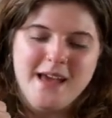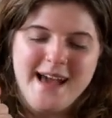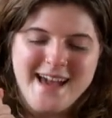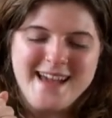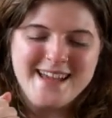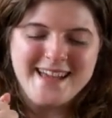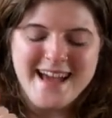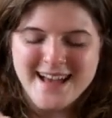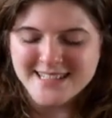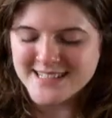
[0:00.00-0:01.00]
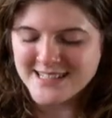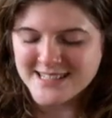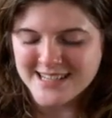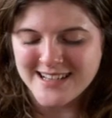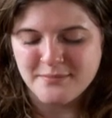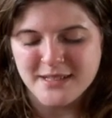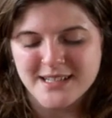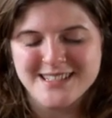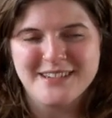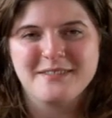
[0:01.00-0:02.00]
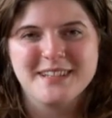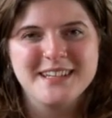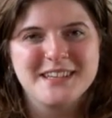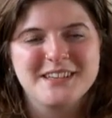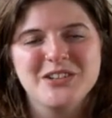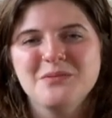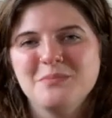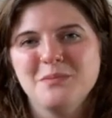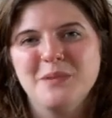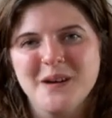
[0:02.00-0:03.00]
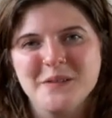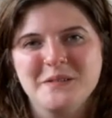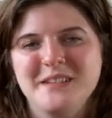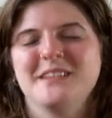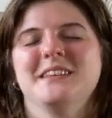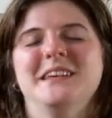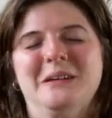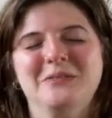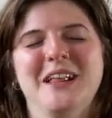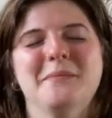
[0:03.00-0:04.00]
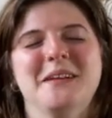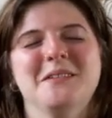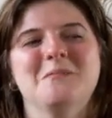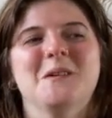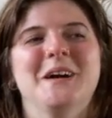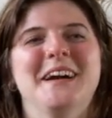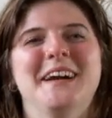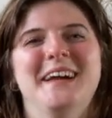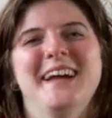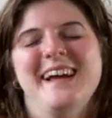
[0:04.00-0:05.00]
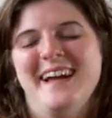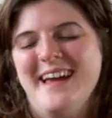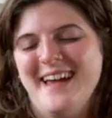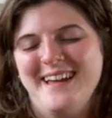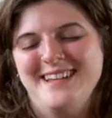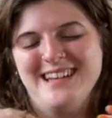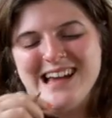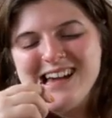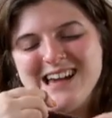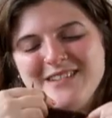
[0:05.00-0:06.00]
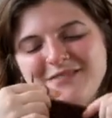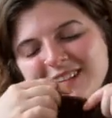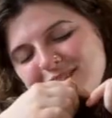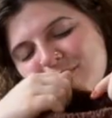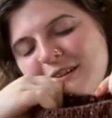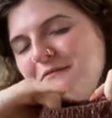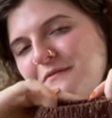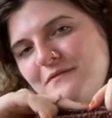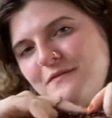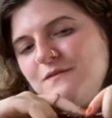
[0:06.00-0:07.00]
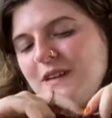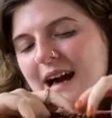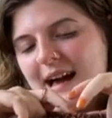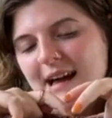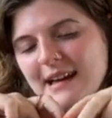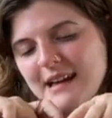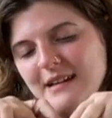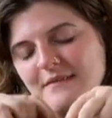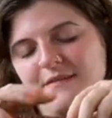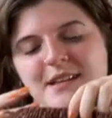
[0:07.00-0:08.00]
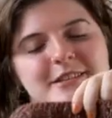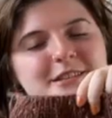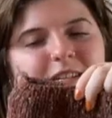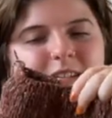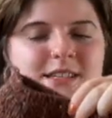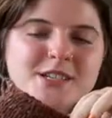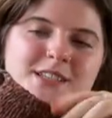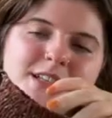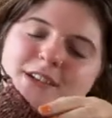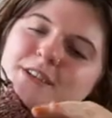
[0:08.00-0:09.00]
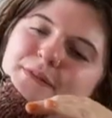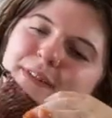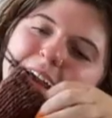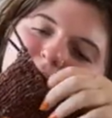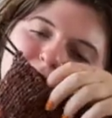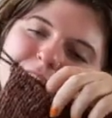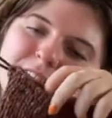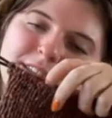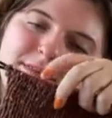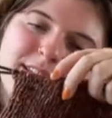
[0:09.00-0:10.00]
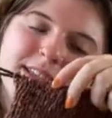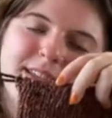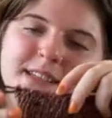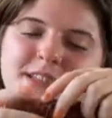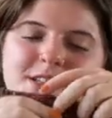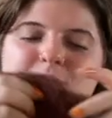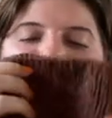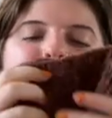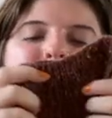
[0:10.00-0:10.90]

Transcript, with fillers: I cast this on because I really couldn't be bothered knitting the heel flap anymore, and I've done about five inches, just under five inches of this. It's just one